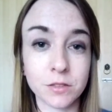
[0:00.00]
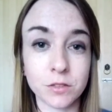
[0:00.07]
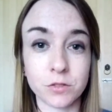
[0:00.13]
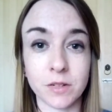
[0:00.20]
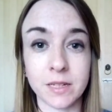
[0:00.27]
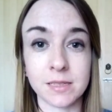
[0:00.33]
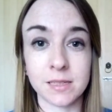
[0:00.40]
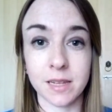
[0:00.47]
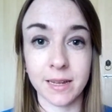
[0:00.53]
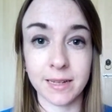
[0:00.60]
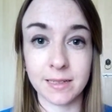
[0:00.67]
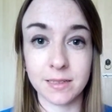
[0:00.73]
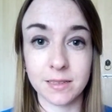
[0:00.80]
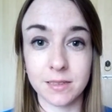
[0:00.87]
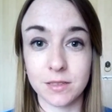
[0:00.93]

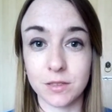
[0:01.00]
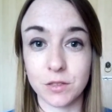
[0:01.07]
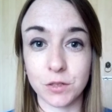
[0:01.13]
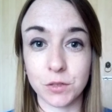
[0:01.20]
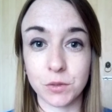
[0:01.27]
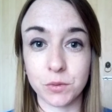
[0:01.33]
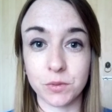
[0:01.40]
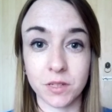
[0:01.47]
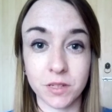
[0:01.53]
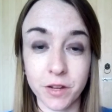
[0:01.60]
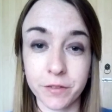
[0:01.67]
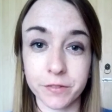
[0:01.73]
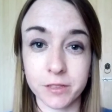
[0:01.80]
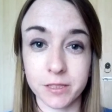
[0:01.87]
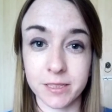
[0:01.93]
translates to the
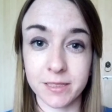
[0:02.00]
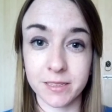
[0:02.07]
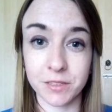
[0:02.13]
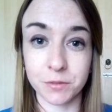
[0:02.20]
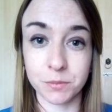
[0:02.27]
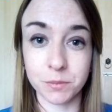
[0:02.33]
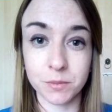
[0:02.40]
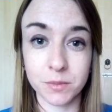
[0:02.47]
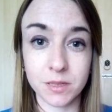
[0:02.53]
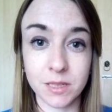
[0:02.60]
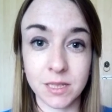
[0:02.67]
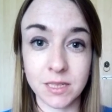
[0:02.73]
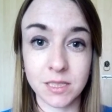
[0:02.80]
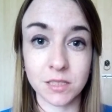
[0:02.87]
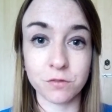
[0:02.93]
nervous system
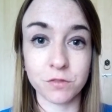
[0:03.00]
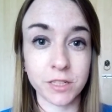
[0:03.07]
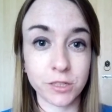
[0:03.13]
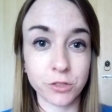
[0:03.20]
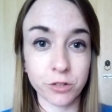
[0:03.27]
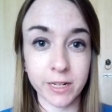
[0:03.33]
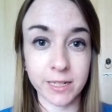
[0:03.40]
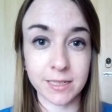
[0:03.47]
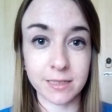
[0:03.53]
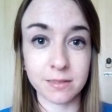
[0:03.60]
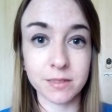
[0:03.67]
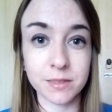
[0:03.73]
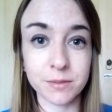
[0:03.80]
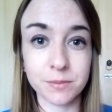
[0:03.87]
needing retraining.